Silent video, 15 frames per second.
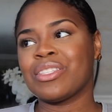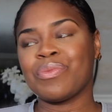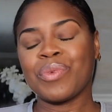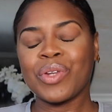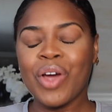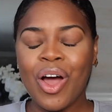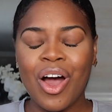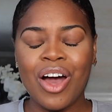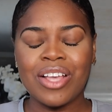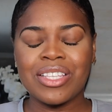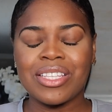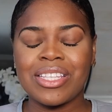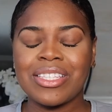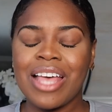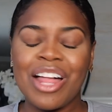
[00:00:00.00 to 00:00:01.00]
would
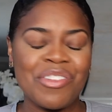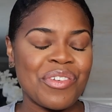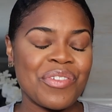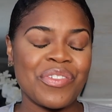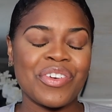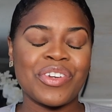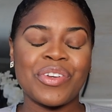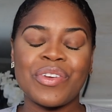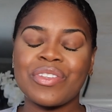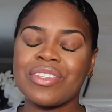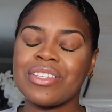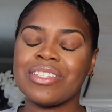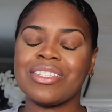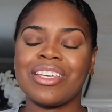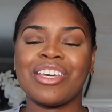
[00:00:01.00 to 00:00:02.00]
cost the salary for
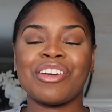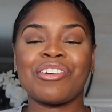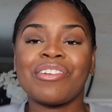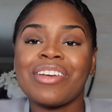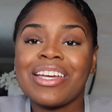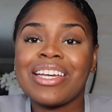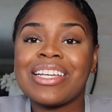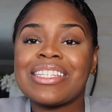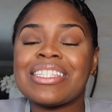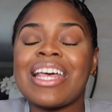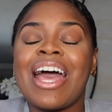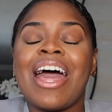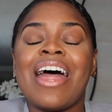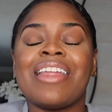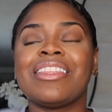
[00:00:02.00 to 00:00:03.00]
nurses to increase
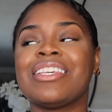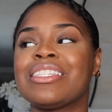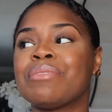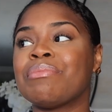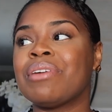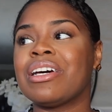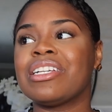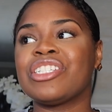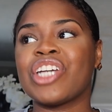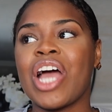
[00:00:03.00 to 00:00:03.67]
this much.